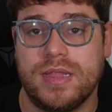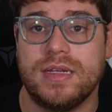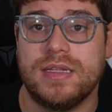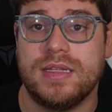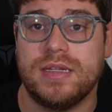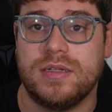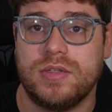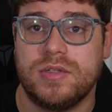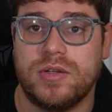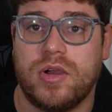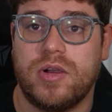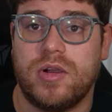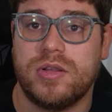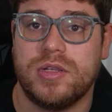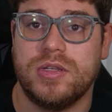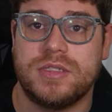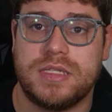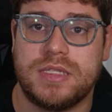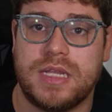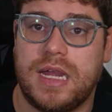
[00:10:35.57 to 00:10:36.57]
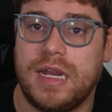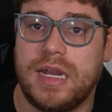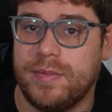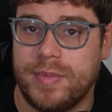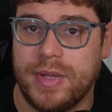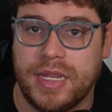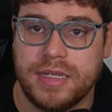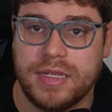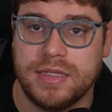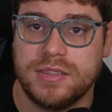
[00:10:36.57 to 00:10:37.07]
the darker side of
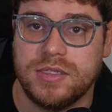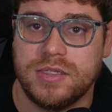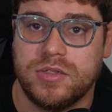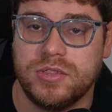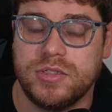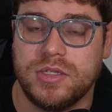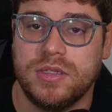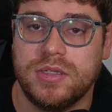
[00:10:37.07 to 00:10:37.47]
being a soldier.